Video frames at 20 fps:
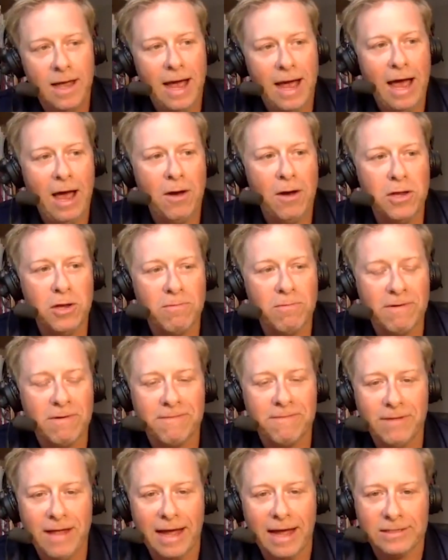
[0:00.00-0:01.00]
How do you
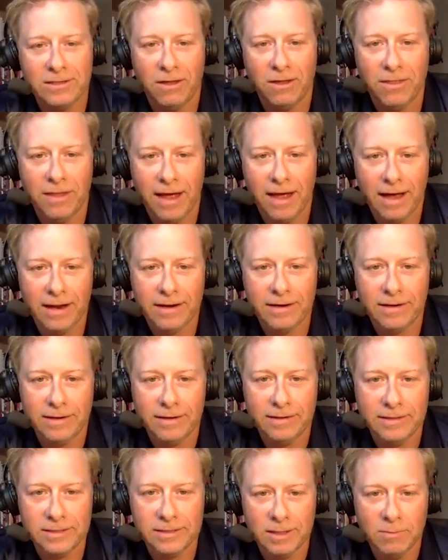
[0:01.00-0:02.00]
reflect on that
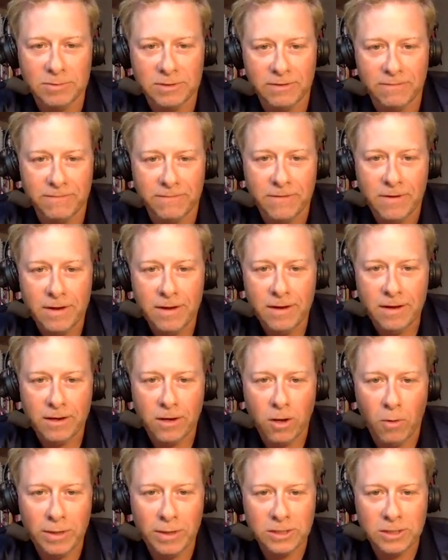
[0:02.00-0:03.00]
in terms of
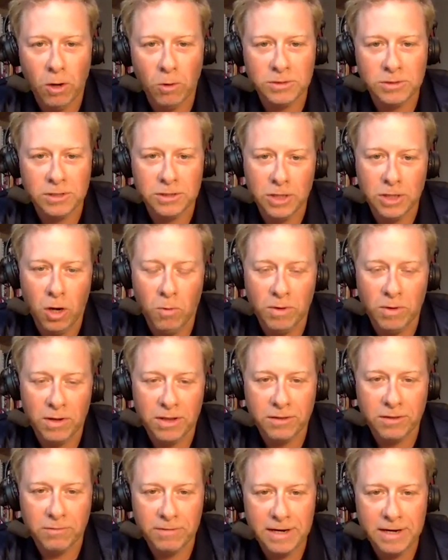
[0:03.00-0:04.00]
going toe-to-toe with
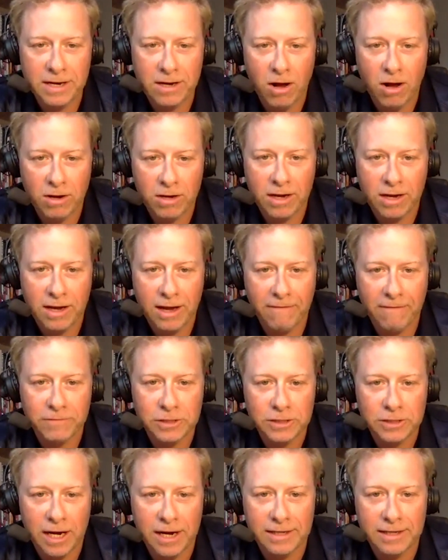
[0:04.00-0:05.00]
three CONCACAF
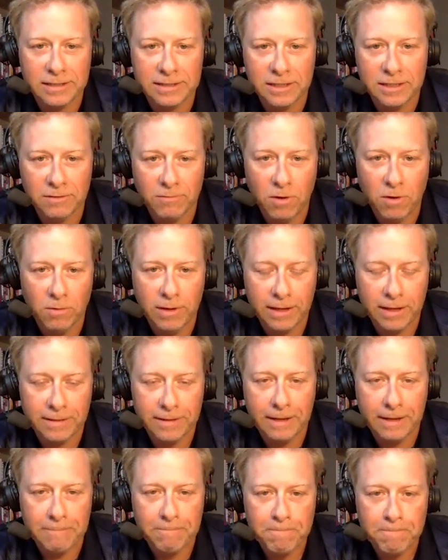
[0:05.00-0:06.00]
giants in a row like
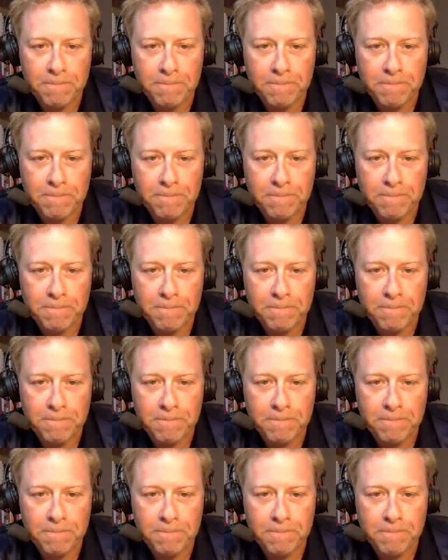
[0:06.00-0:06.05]
that?